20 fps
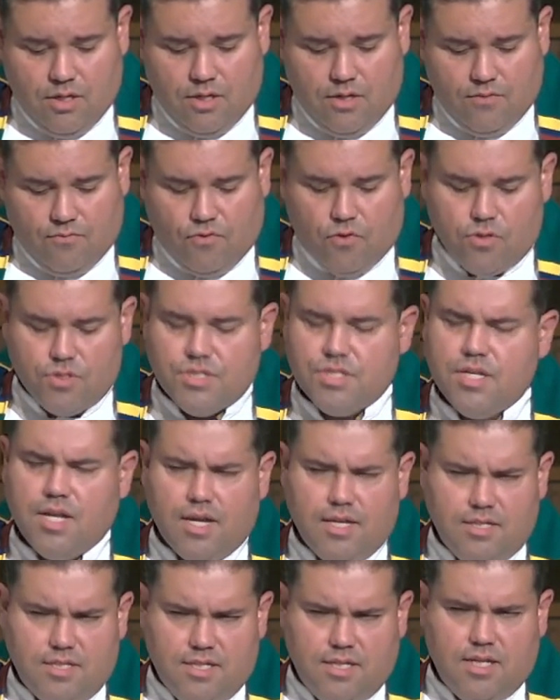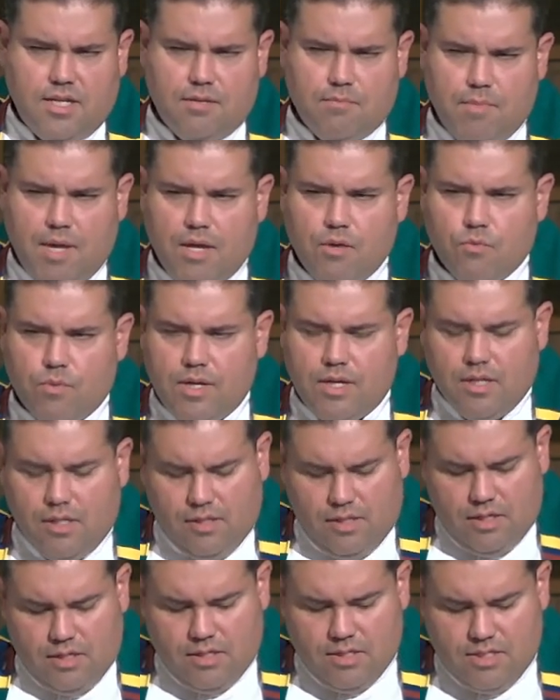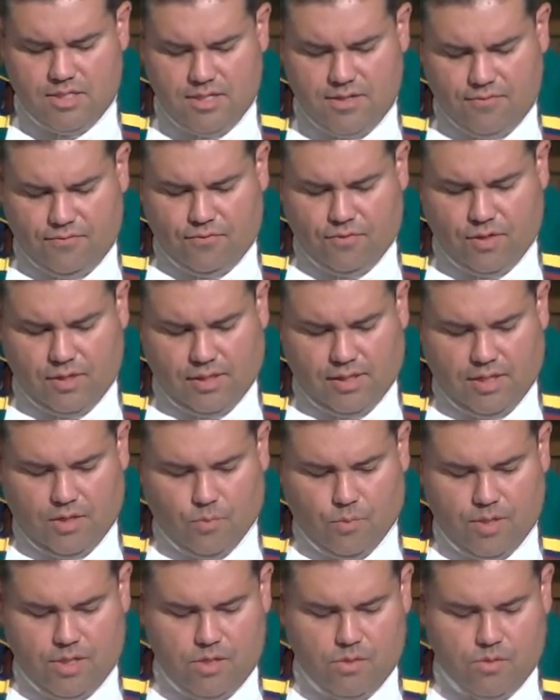Verse 19 may read a little differently when you